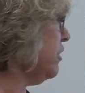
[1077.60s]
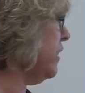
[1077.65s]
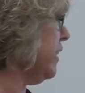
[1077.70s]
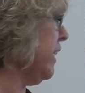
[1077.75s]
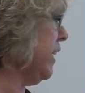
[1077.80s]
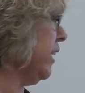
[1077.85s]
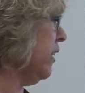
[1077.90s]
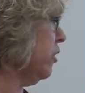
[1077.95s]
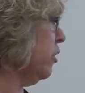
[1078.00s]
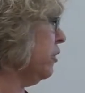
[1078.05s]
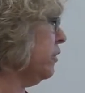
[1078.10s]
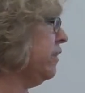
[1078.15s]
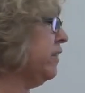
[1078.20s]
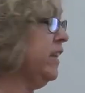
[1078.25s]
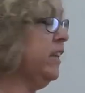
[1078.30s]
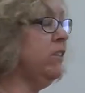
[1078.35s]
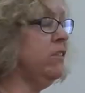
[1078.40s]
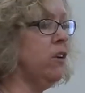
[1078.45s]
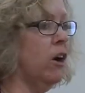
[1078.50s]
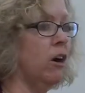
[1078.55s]
standards,
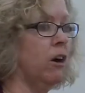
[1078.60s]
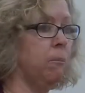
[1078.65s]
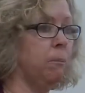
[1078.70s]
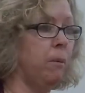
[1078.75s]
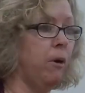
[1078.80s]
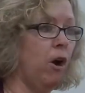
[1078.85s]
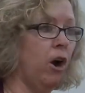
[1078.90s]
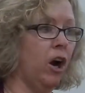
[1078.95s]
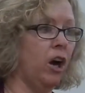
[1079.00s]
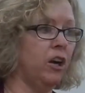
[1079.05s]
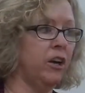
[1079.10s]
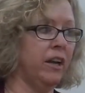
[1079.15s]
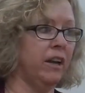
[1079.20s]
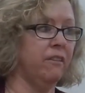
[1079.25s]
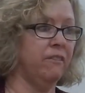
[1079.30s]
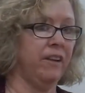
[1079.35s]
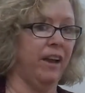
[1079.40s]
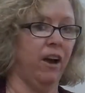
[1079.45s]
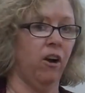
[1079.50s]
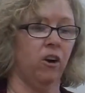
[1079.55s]
these are part
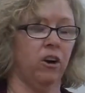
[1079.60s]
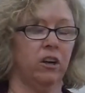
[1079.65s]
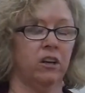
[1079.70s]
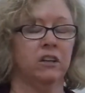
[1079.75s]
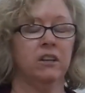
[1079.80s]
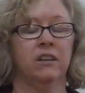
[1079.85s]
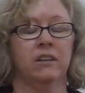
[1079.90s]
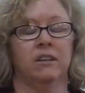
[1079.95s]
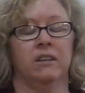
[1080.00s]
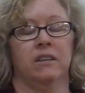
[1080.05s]
of our